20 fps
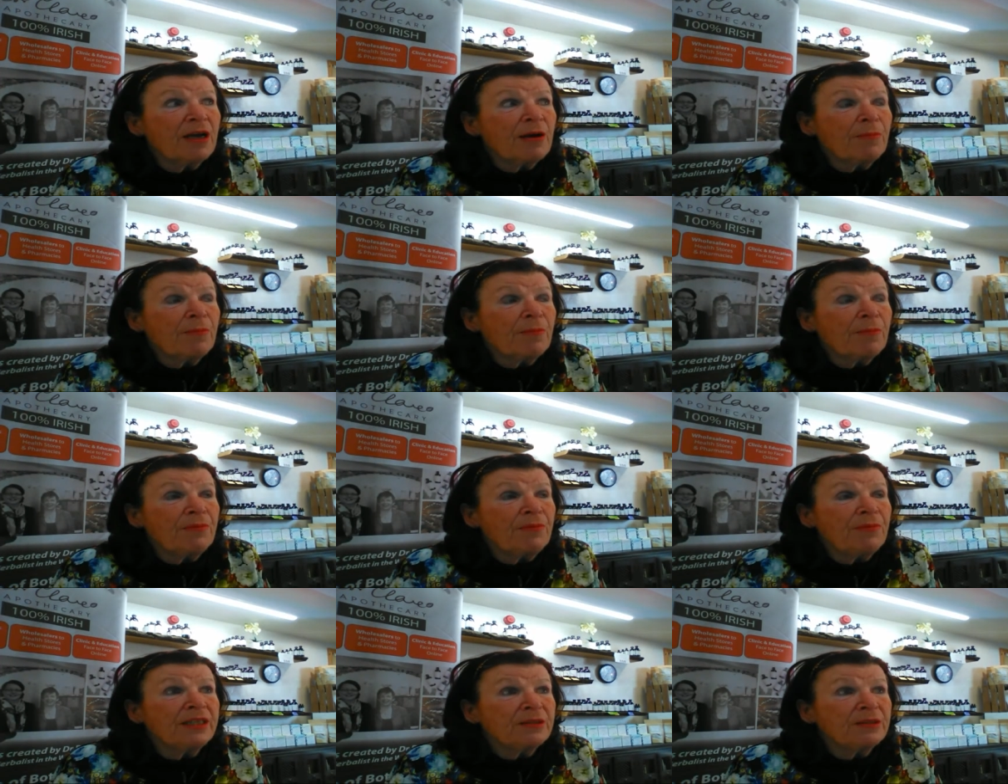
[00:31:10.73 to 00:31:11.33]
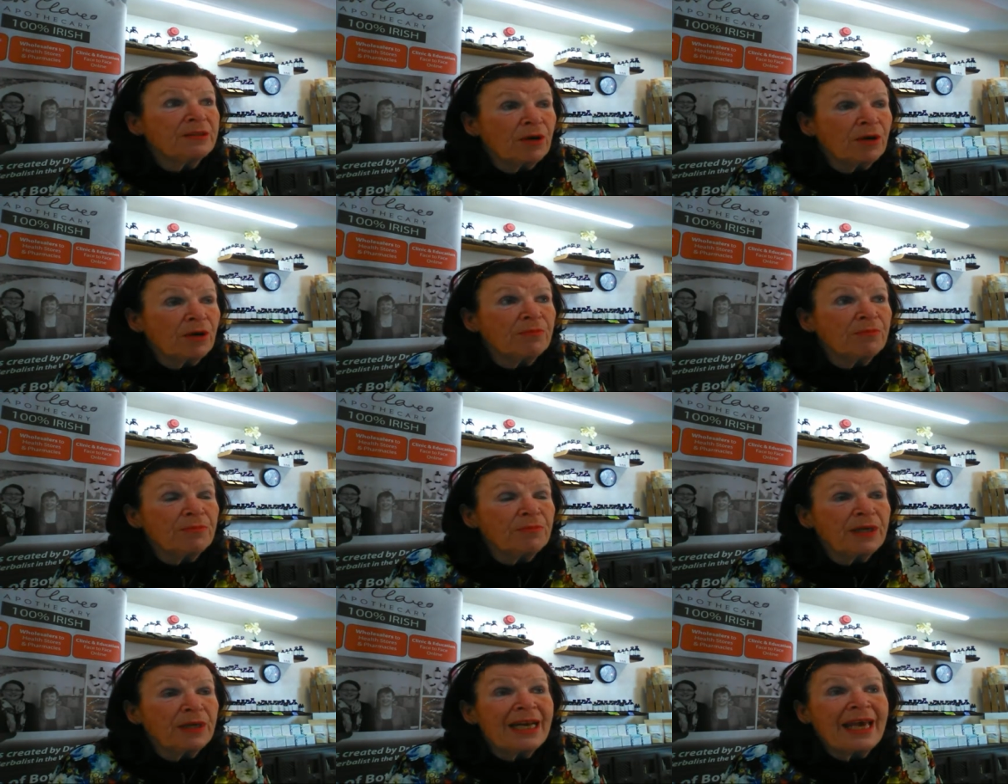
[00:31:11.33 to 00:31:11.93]
is a problem
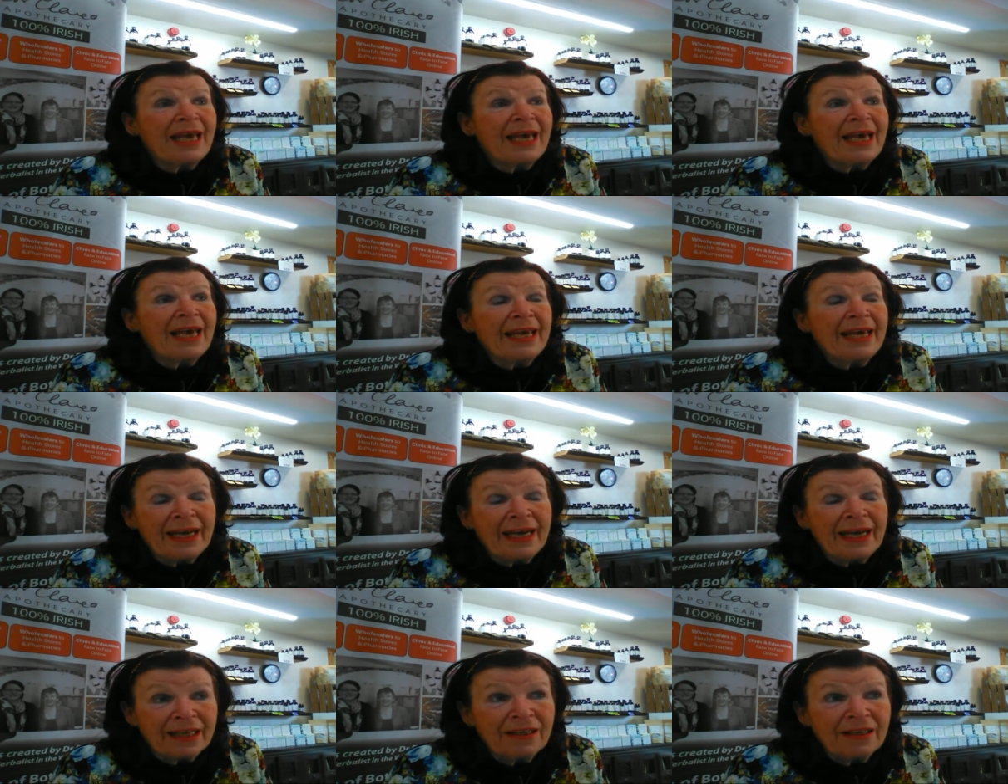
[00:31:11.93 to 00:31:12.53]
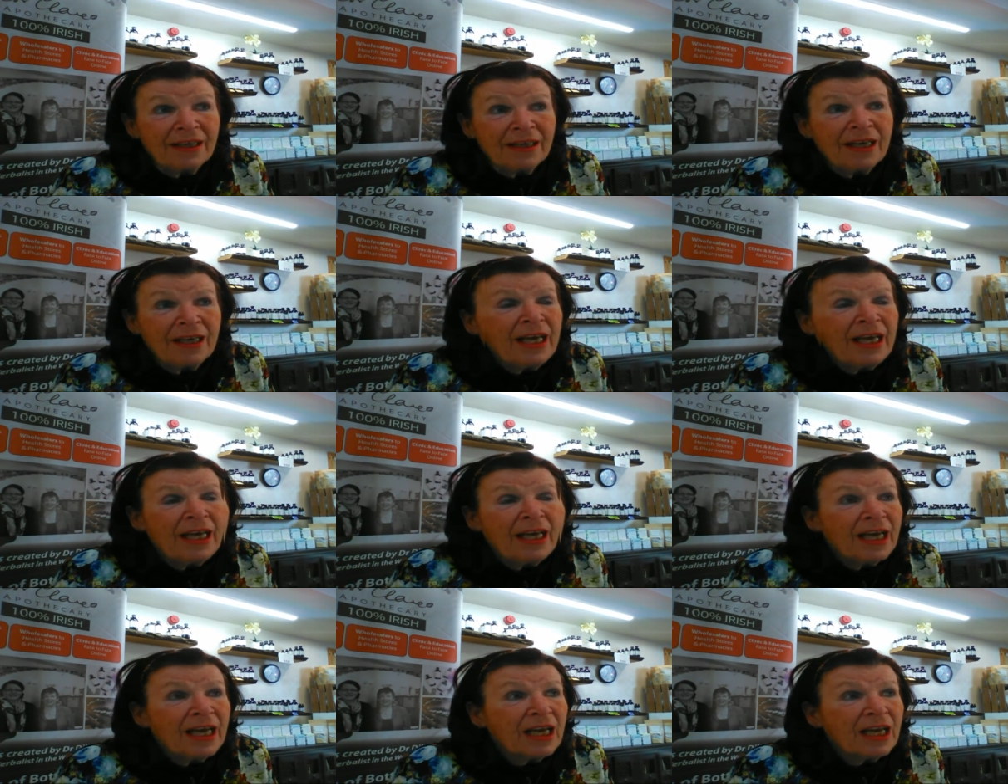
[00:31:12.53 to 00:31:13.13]
inhaling
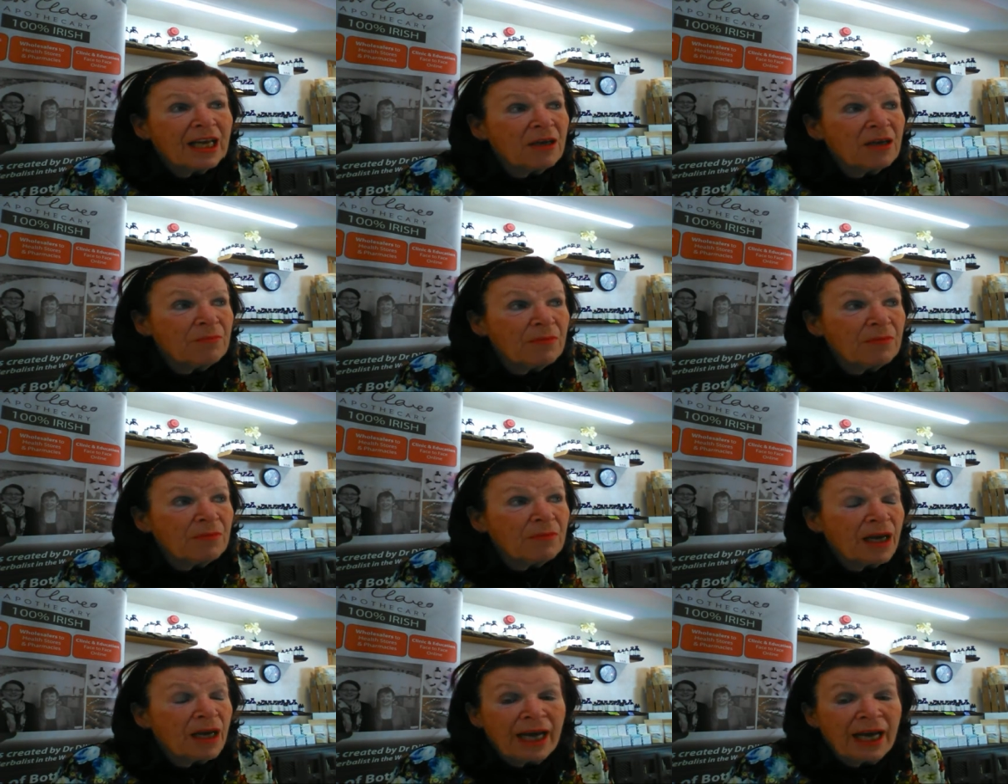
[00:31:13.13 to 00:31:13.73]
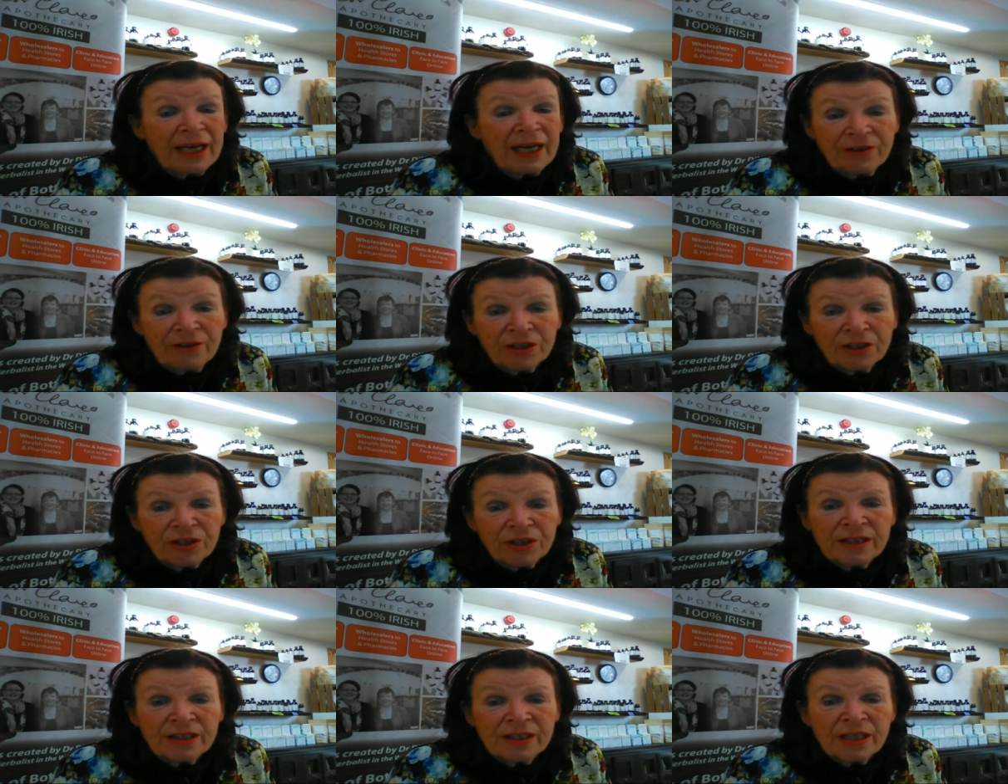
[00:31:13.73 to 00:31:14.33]
um, allergens,
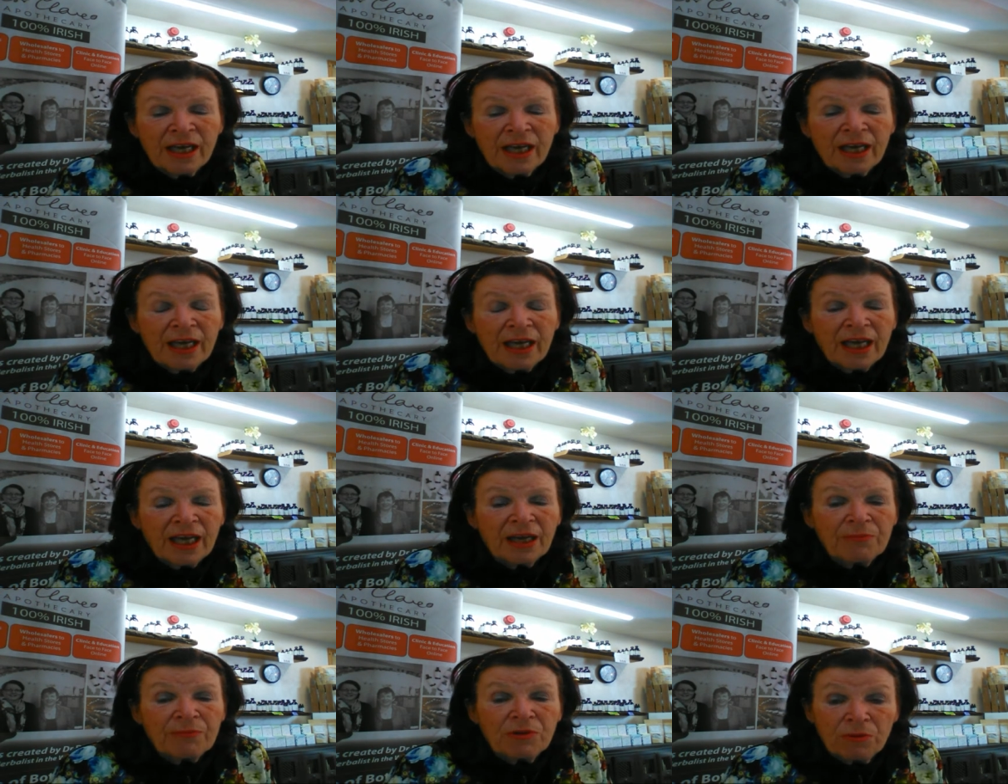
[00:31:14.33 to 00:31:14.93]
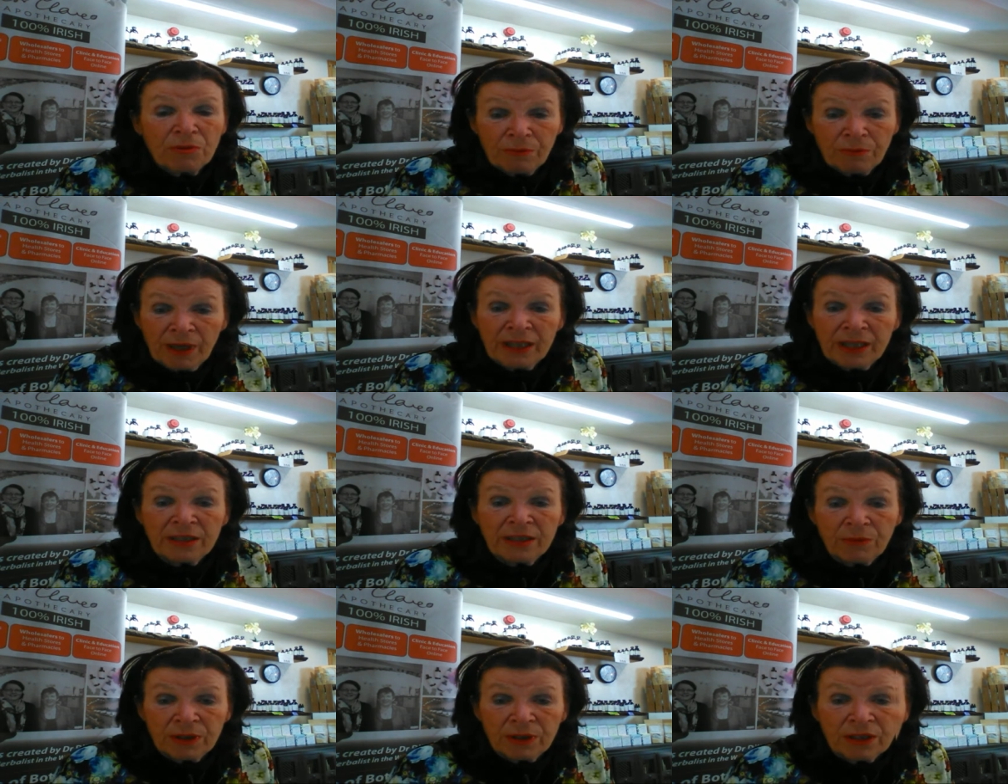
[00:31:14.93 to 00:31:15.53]
and you might want
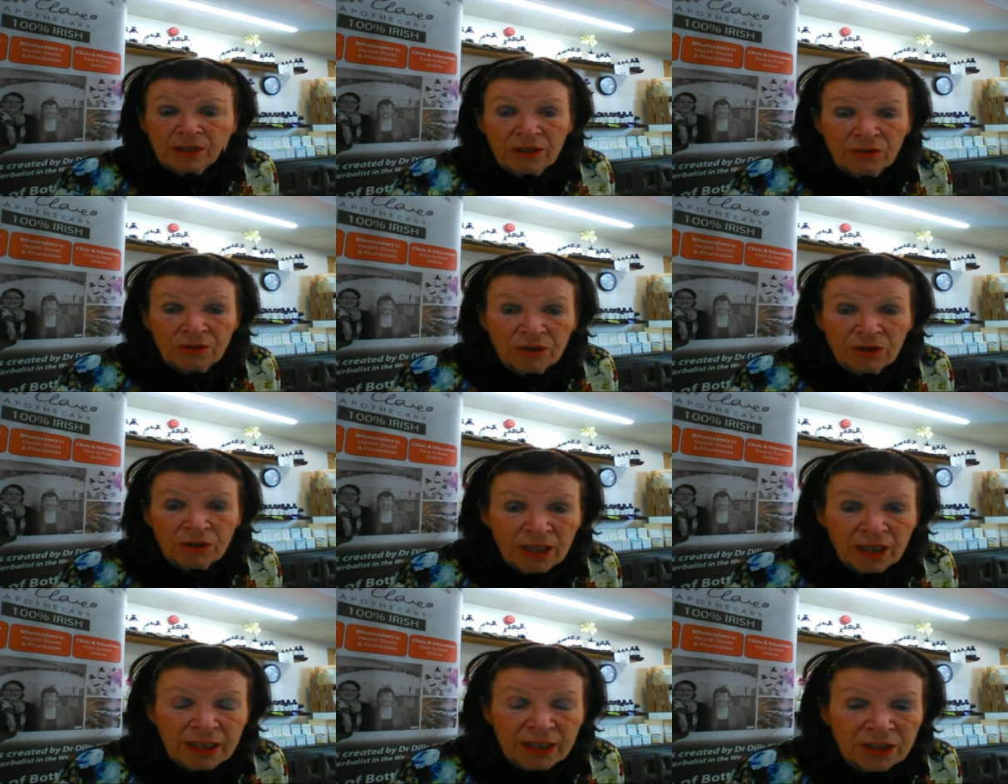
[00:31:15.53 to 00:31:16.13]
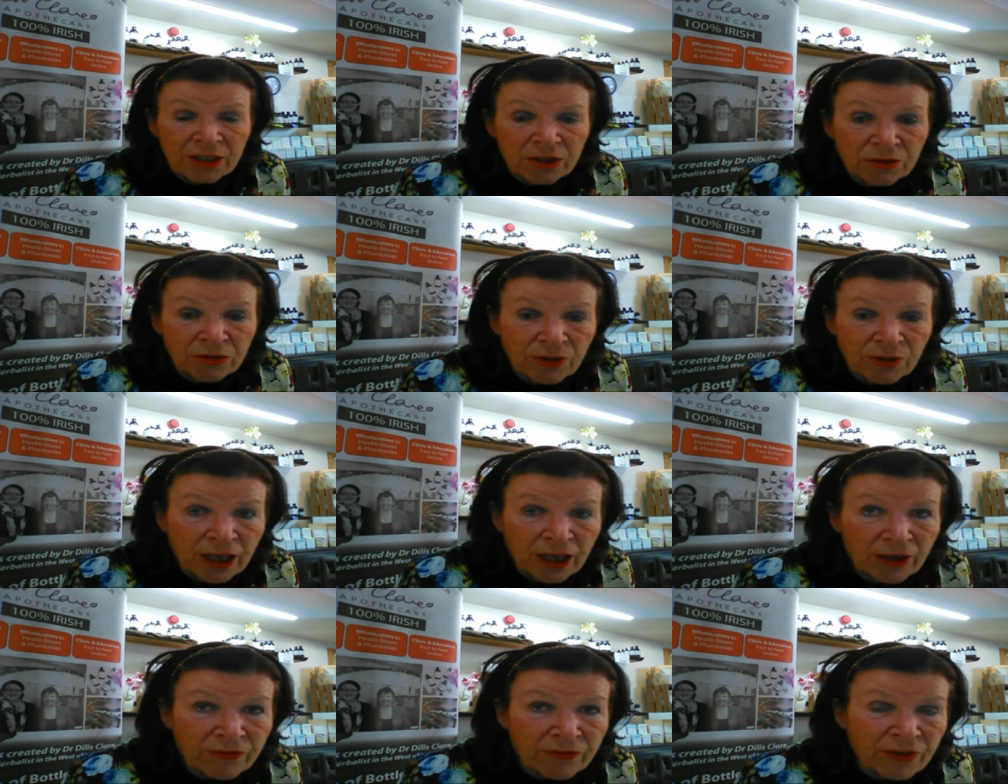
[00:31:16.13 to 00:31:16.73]
to look into air
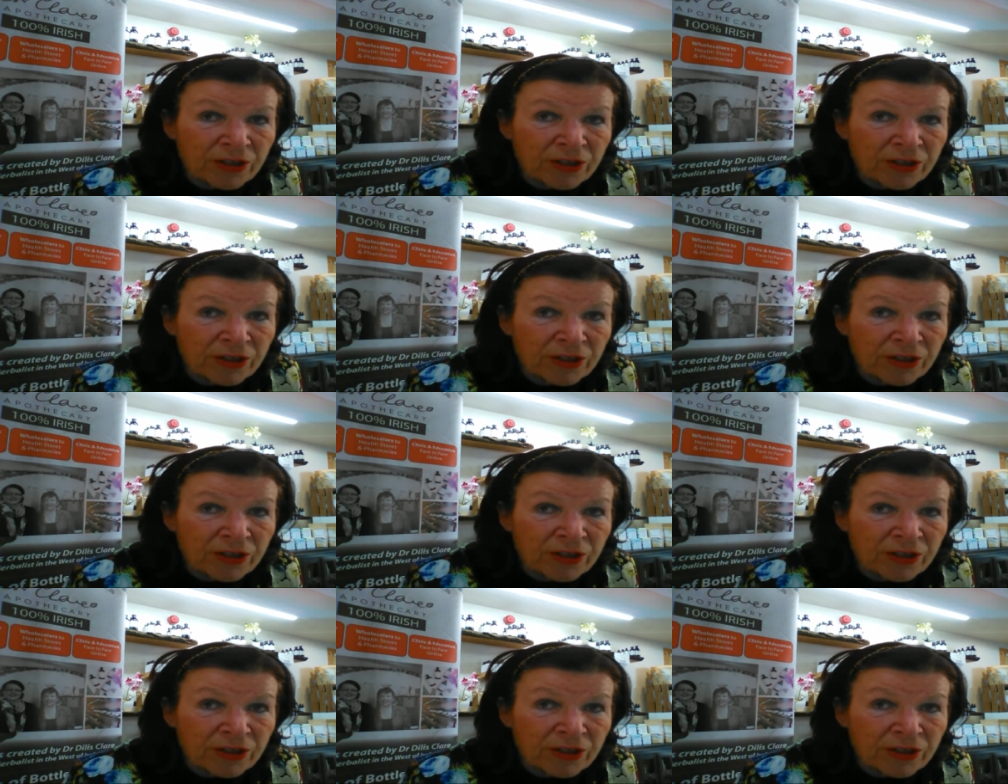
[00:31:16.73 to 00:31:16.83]
filters.